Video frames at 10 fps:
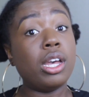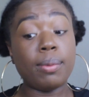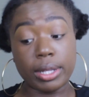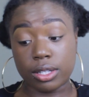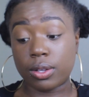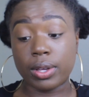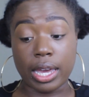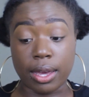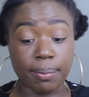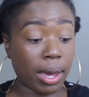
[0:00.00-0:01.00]
about to go
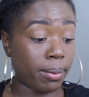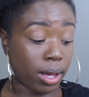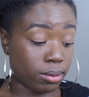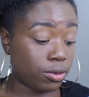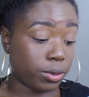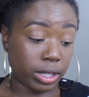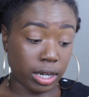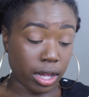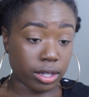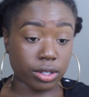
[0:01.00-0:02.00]
get my mom's $40
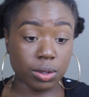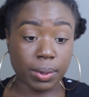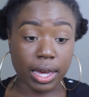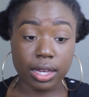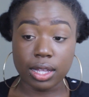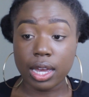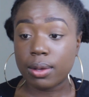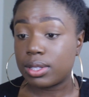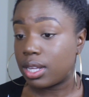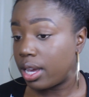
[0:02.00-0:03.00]
back. Like,
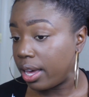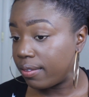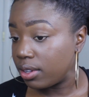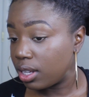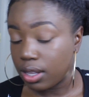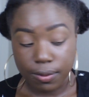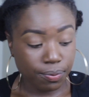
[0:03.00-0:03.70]
I was not having it.